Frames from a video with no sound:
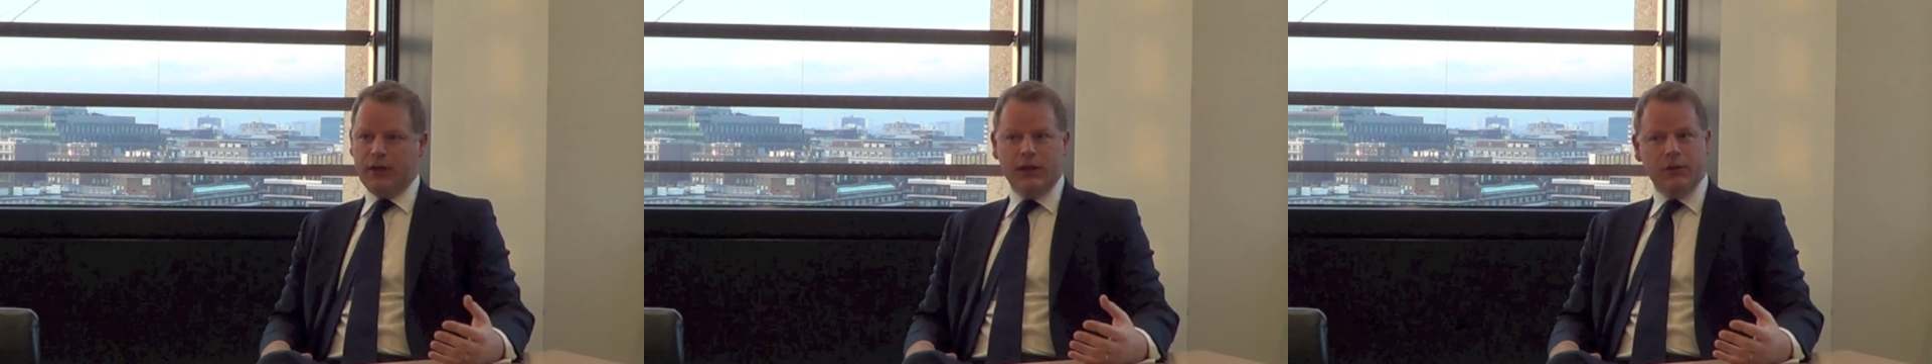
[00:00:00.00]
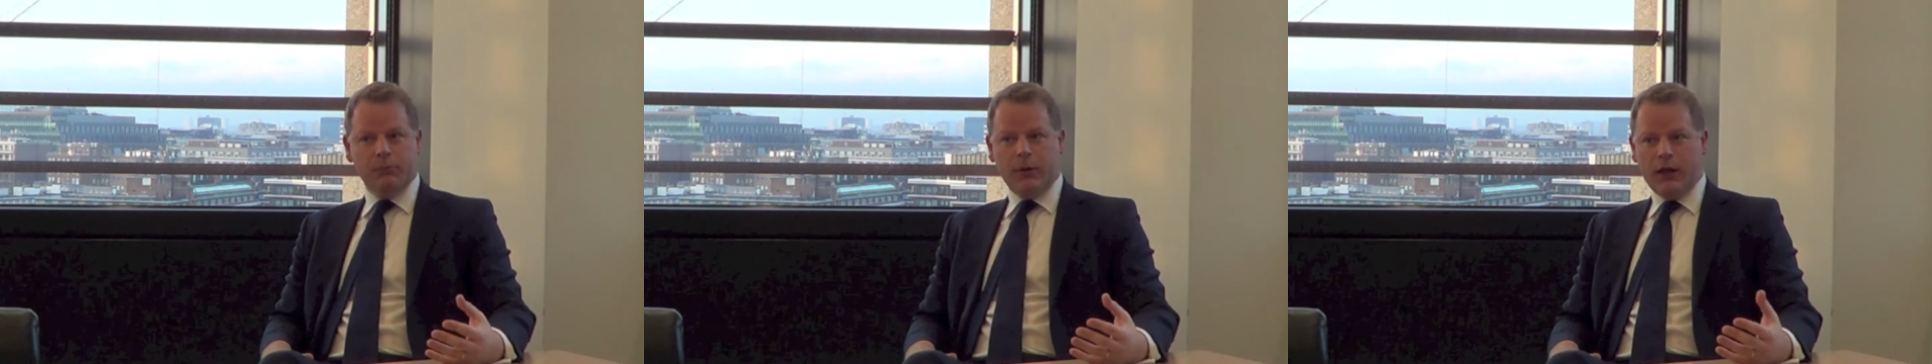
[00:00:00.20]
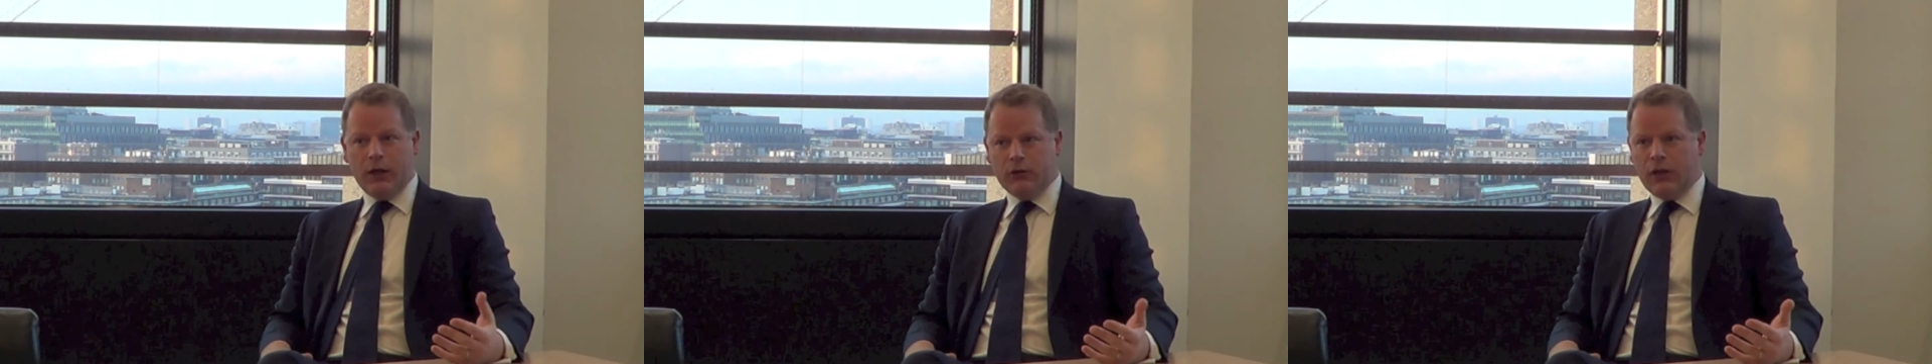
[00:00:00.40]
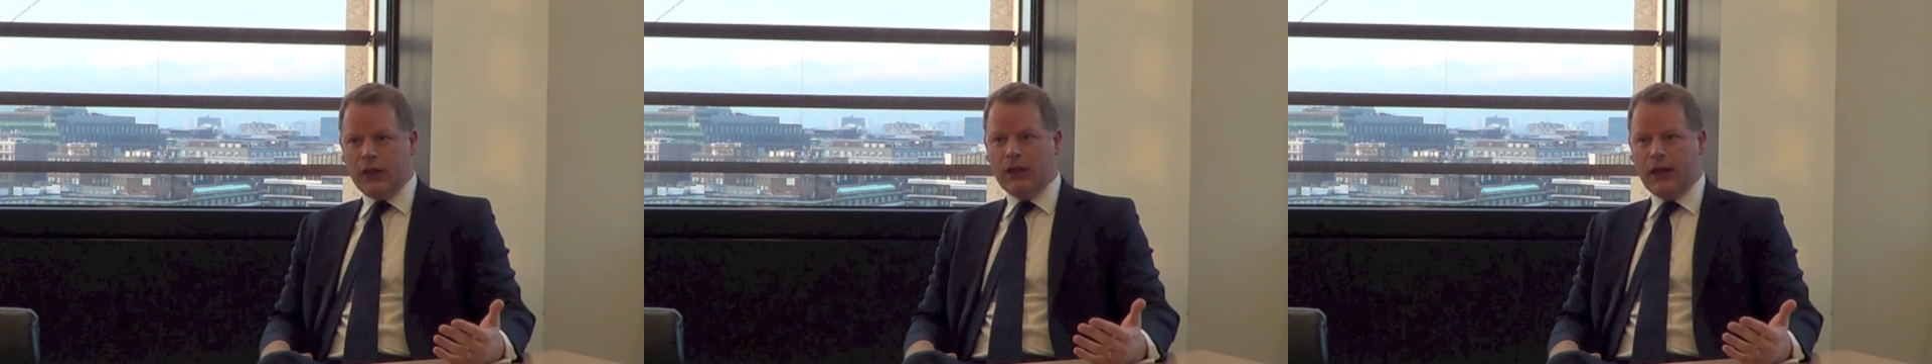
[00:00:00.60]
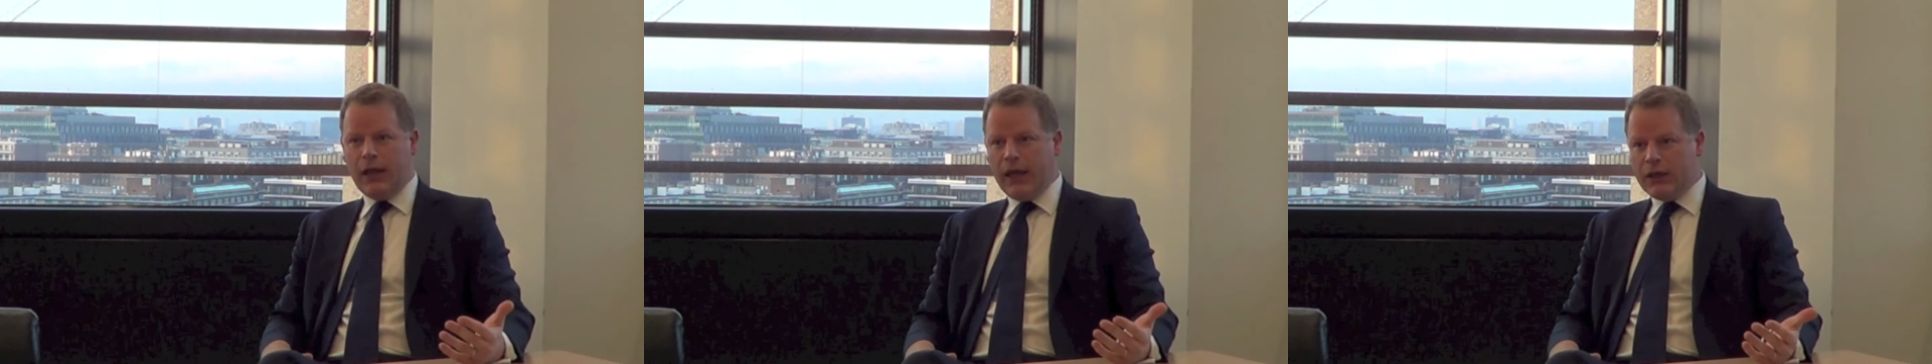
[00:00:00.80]
in a
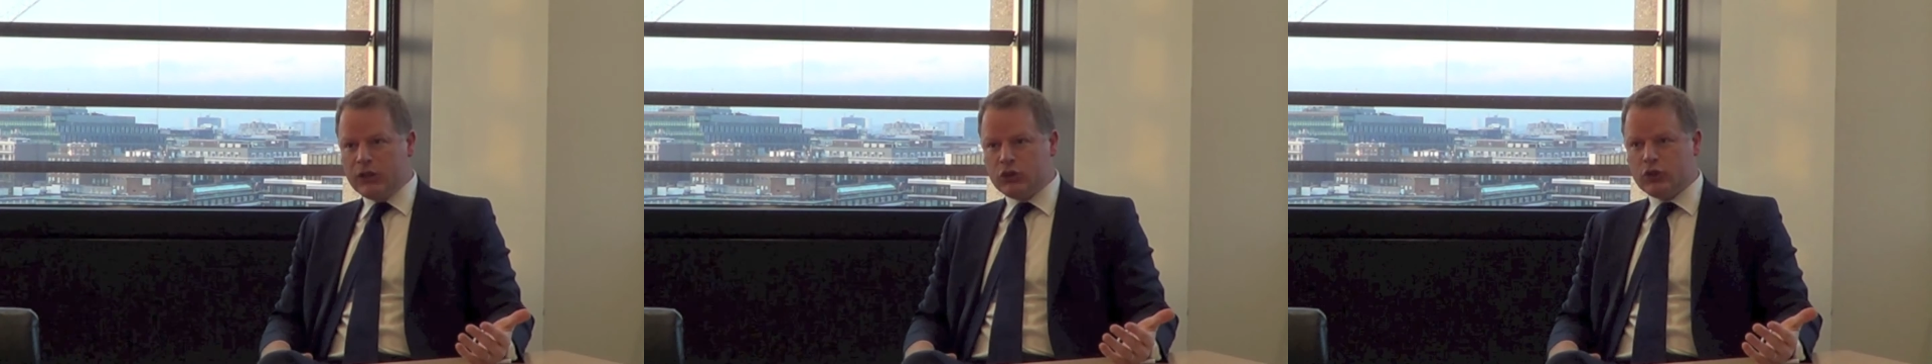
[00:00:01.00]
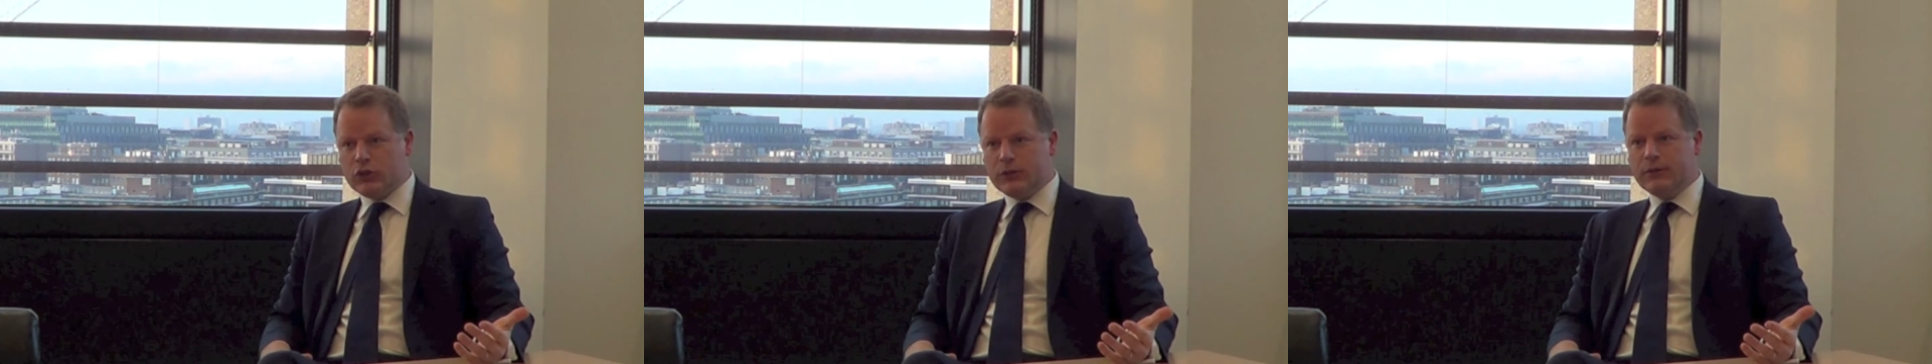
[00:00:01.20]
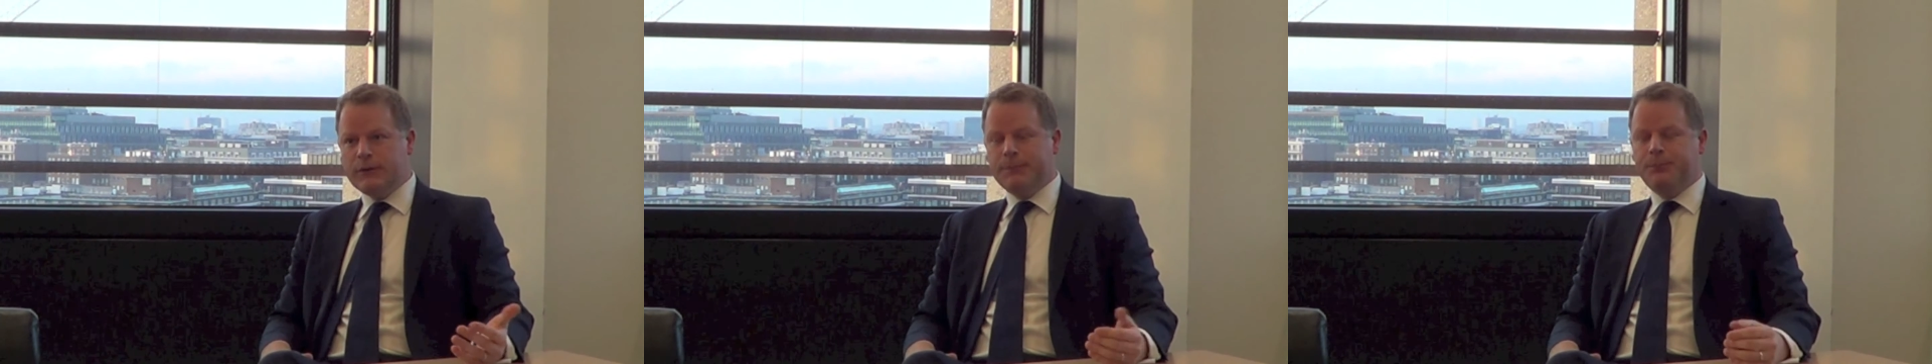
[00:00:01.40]
parallel action,